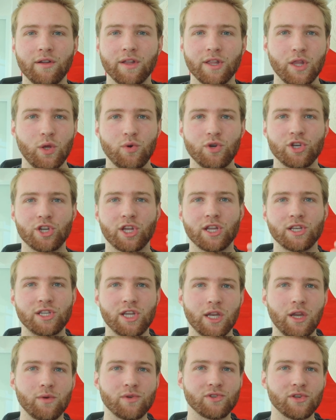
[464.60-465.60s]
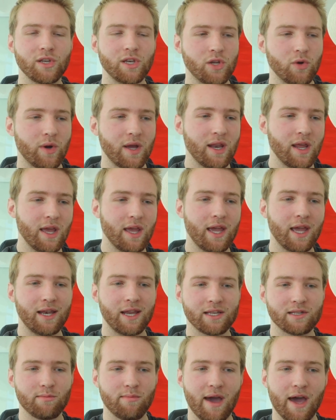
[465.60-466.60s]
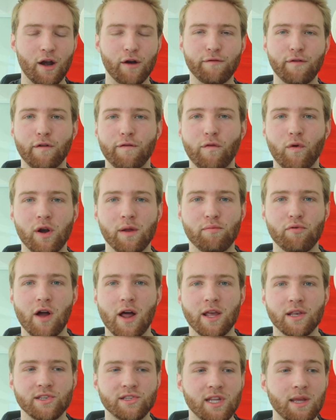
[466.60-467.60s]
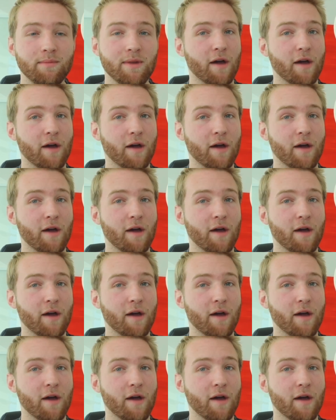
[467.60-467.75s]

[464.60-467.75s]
You just continuously do it. It doesn't matter if you're 40 products deep.